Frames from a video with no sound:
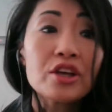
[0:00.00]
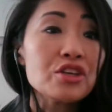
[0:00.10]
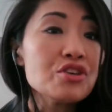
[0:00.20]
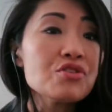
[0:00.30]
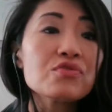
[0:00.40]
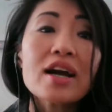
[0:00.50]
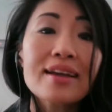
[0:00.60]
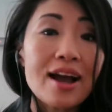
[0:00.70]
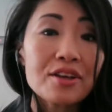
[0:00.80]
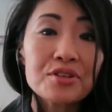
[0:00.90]
You've
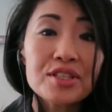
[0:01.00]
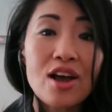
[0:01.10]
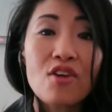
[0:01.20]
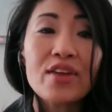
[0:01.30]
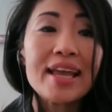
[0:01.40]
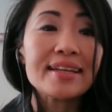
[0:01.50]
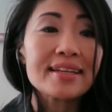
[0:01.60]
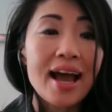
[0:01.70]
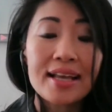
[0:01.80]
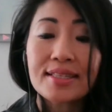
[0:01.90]
got yourself a
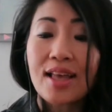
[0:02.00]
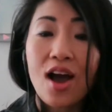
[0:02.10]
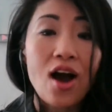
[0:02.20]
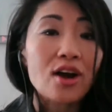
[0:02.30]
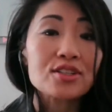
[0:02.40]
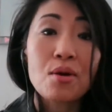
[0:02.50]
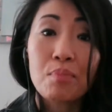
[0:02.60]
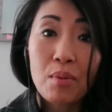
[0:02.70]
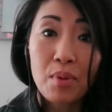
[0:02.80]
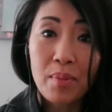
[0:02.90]
nice hot
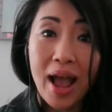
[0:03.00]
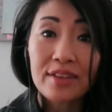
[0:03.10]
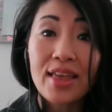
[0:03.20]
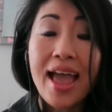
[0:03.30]
bubble bath.